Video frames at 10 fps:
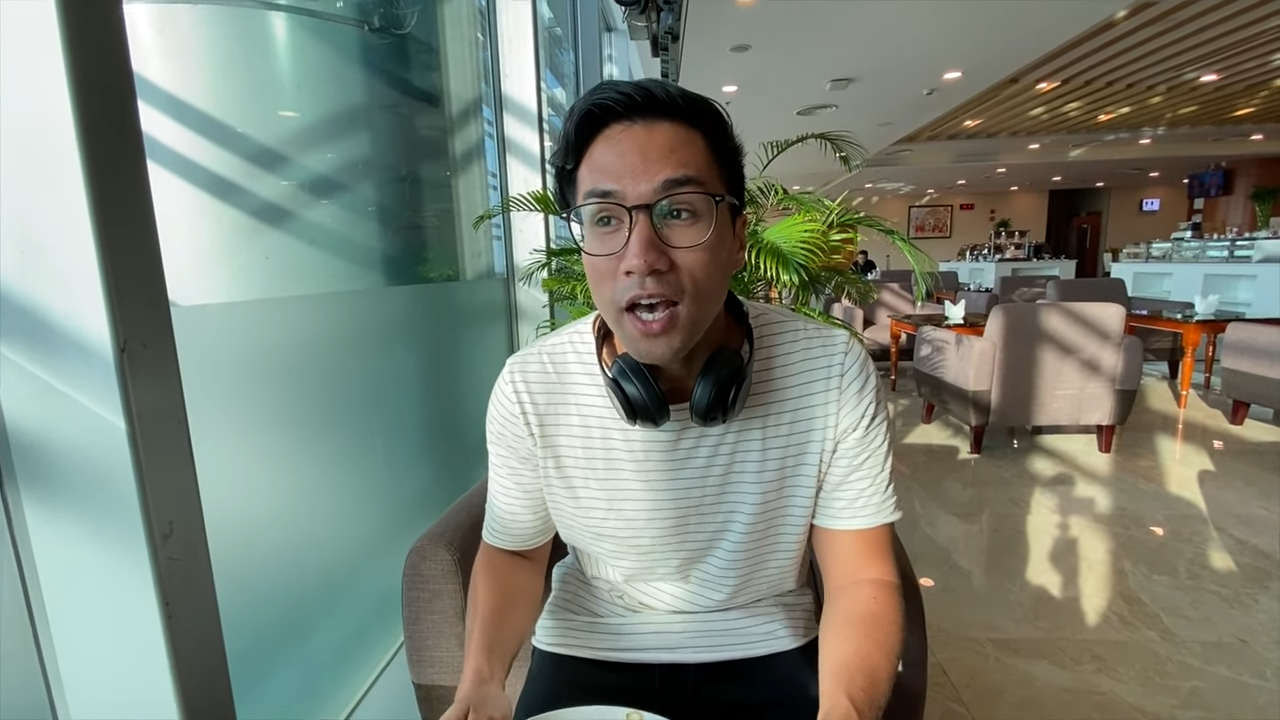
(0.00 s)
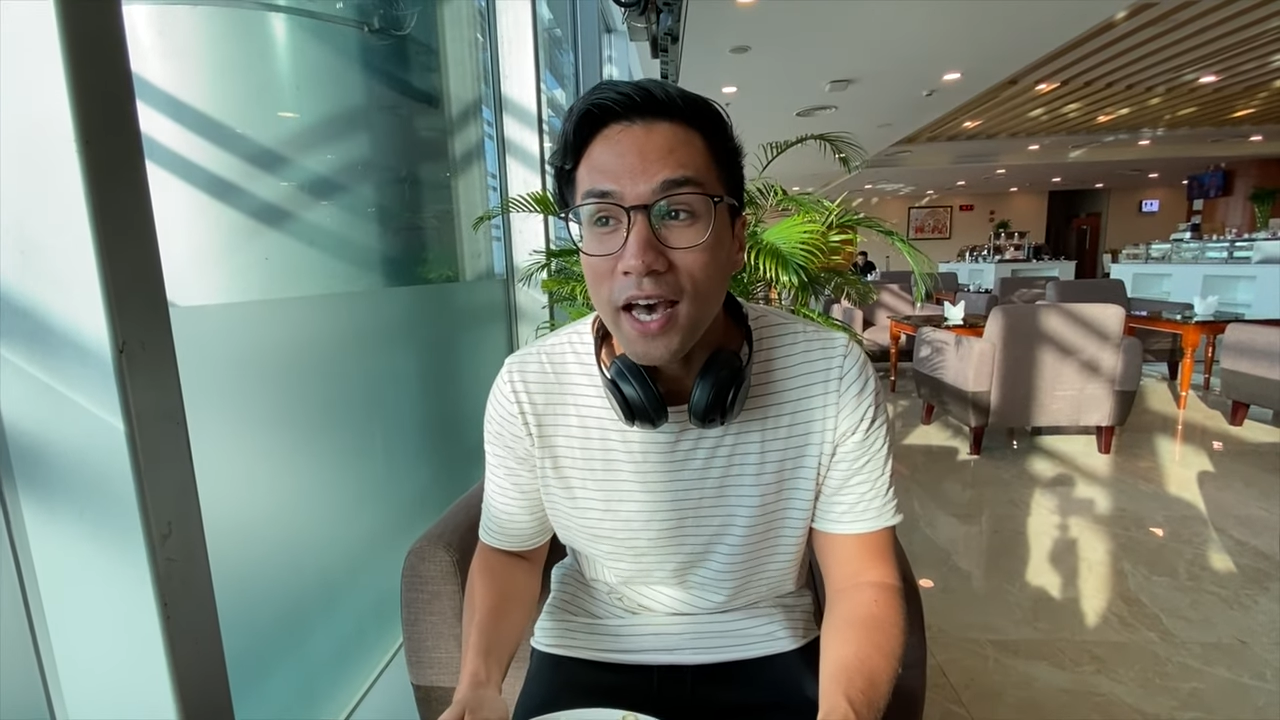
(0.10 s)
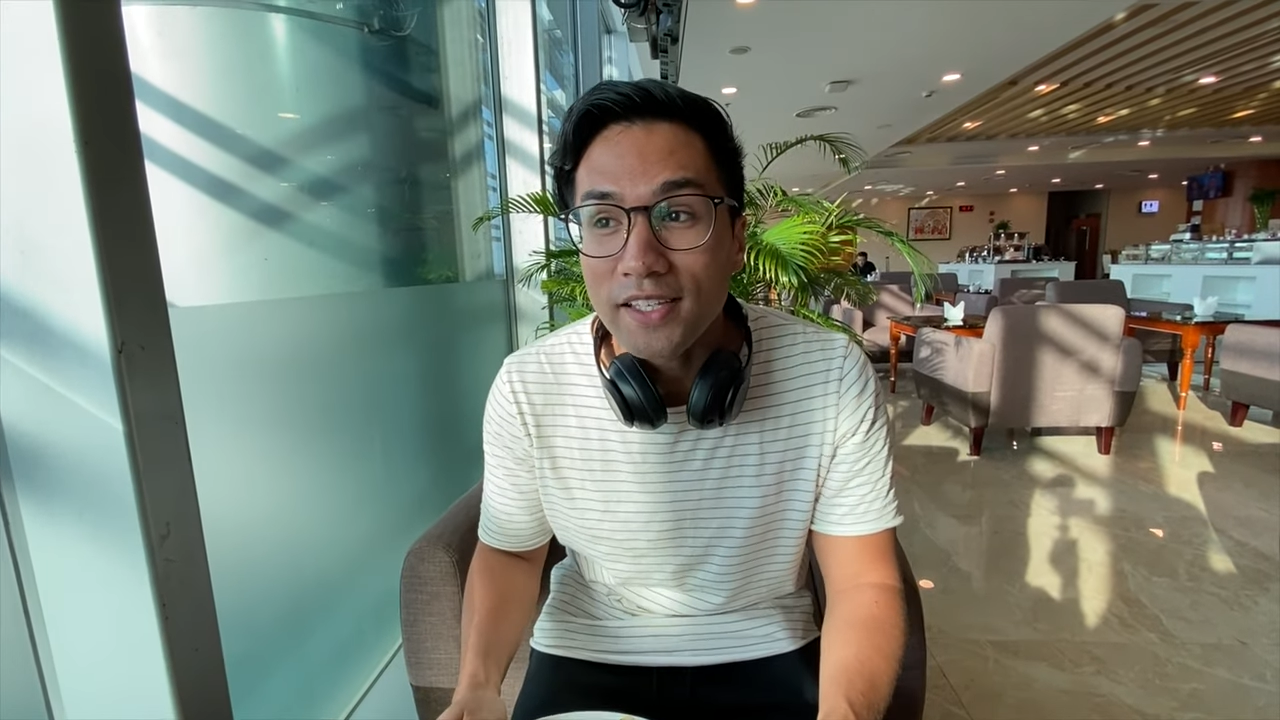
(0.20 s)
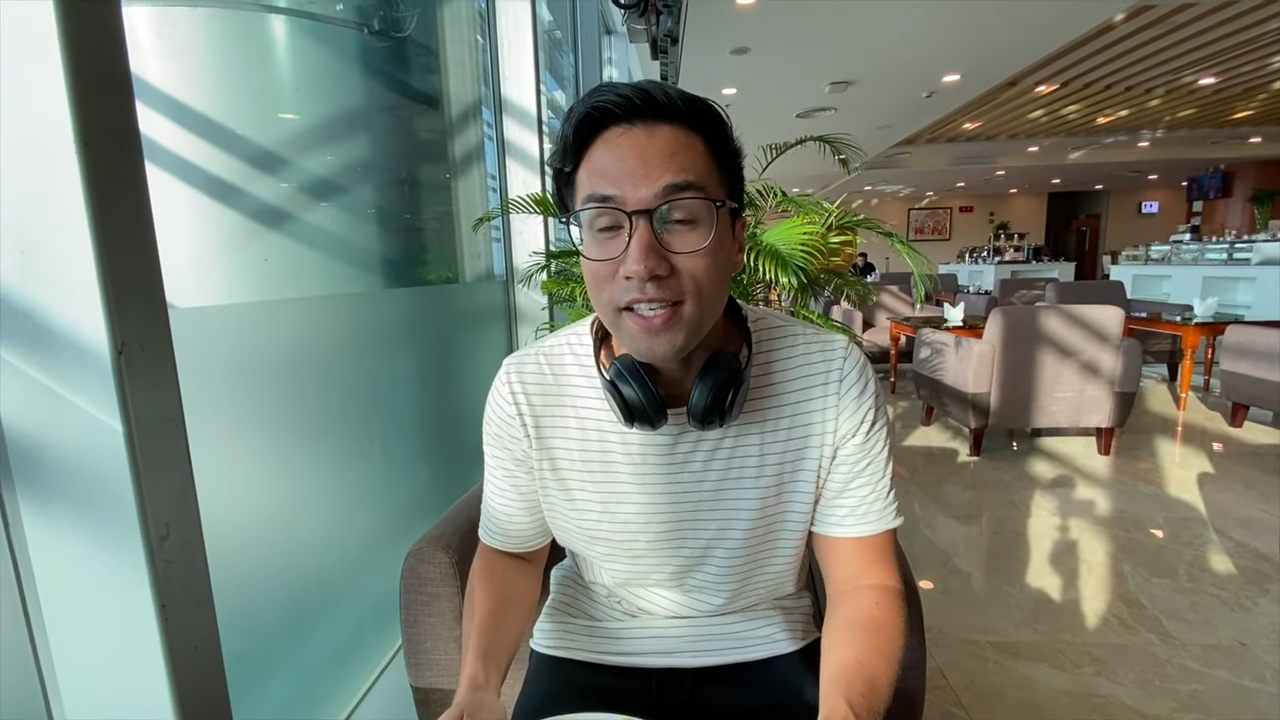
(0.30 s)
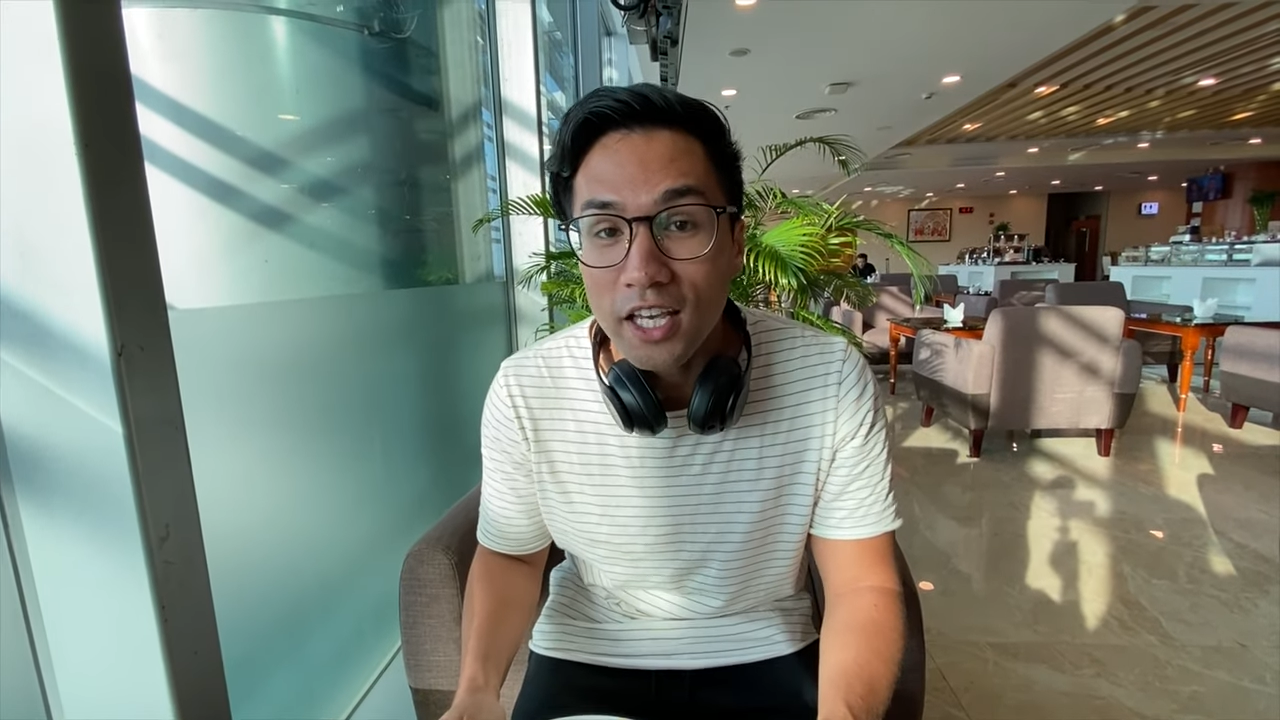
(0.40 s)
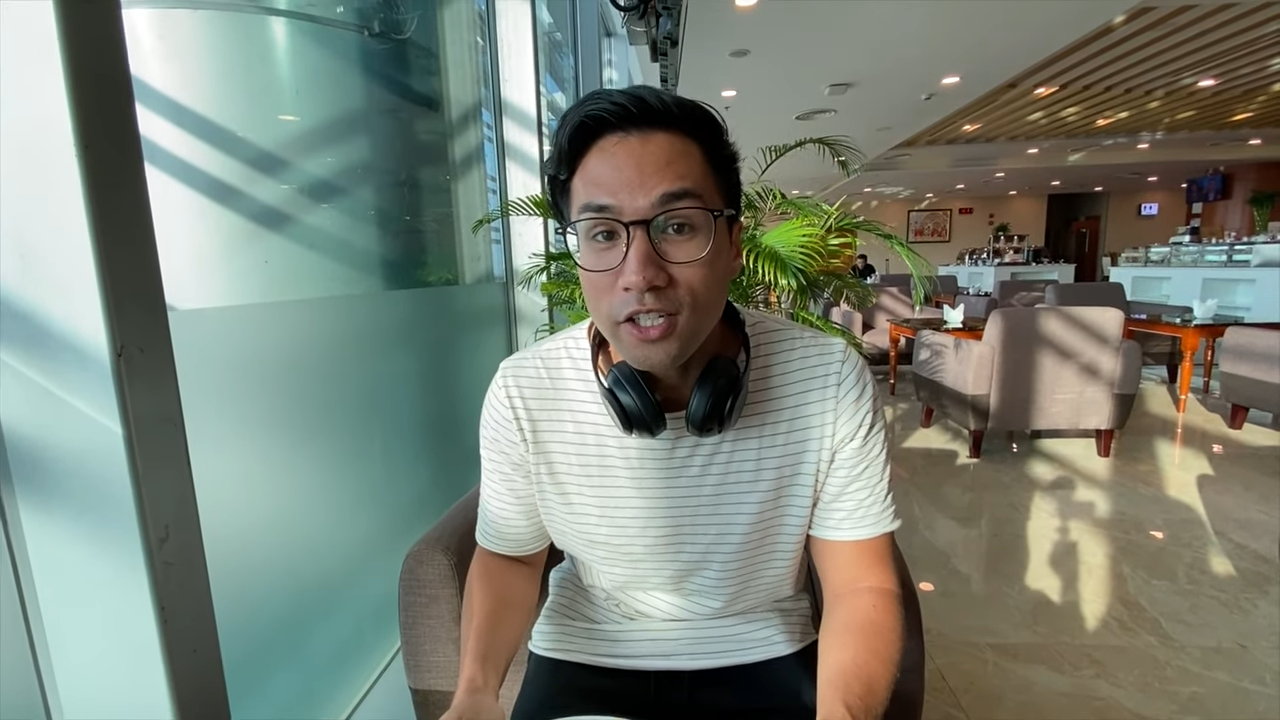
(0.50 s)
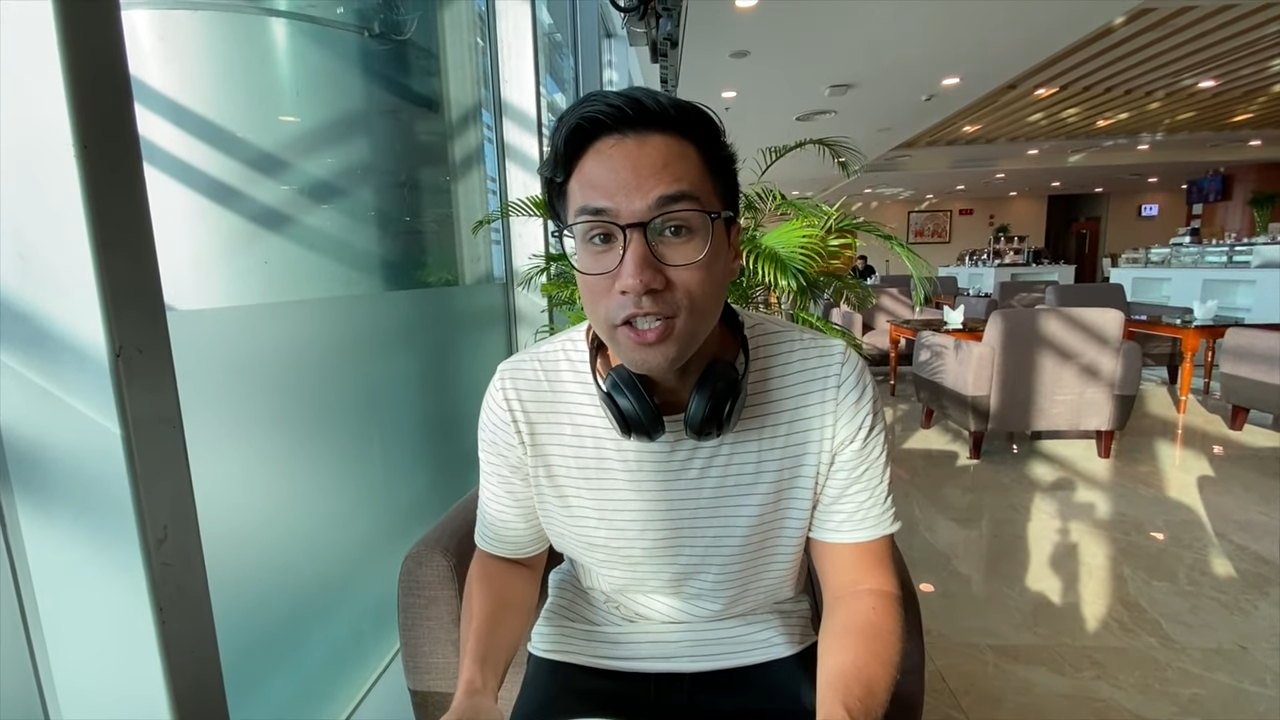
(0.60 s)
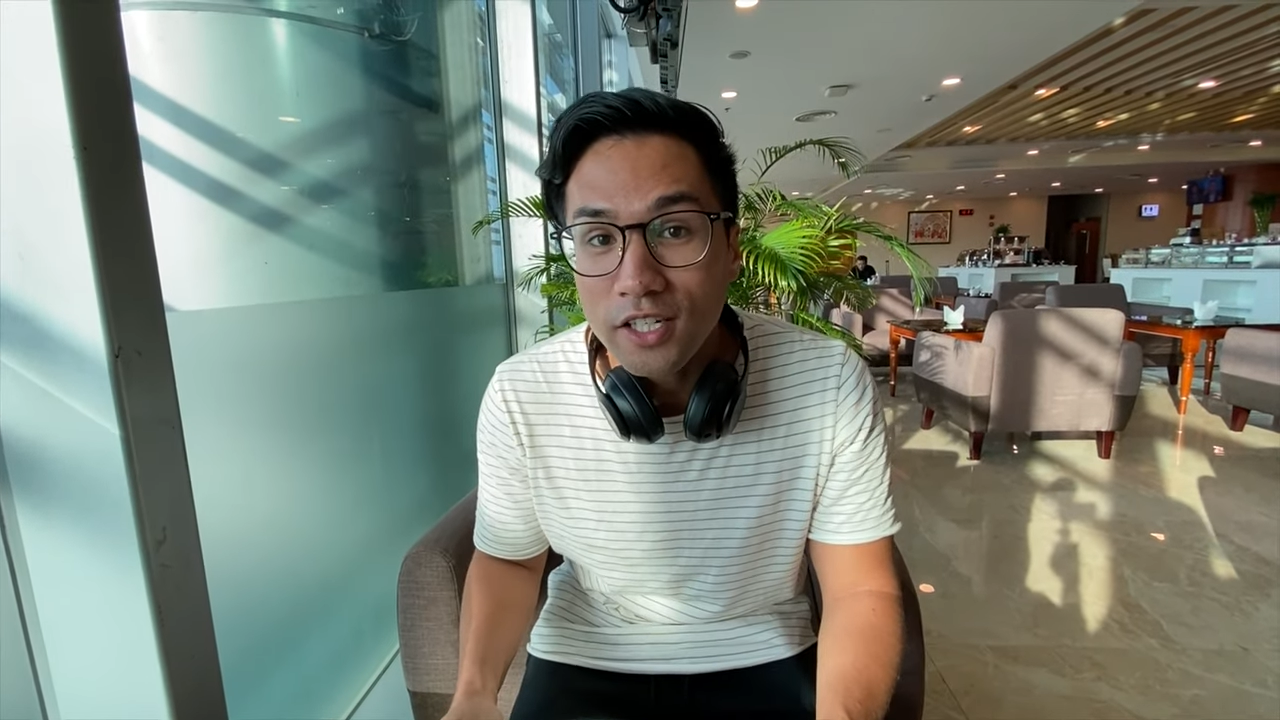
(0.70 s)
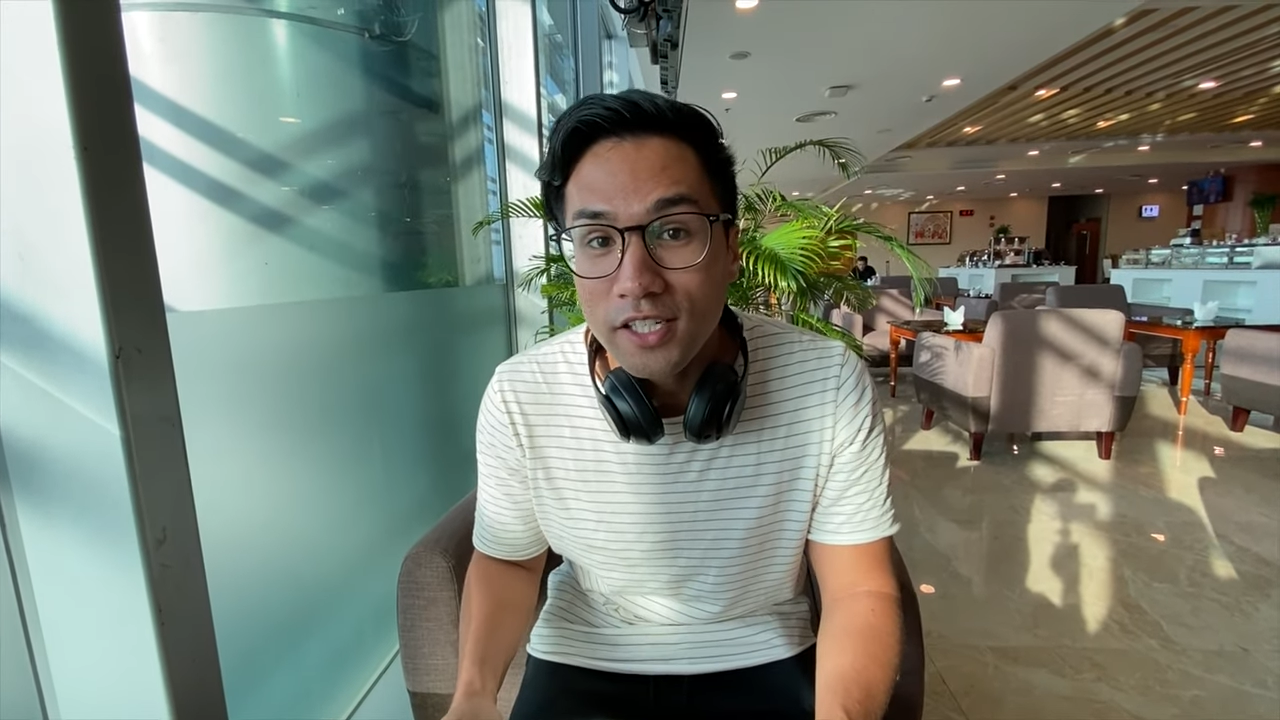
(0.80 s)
As Asian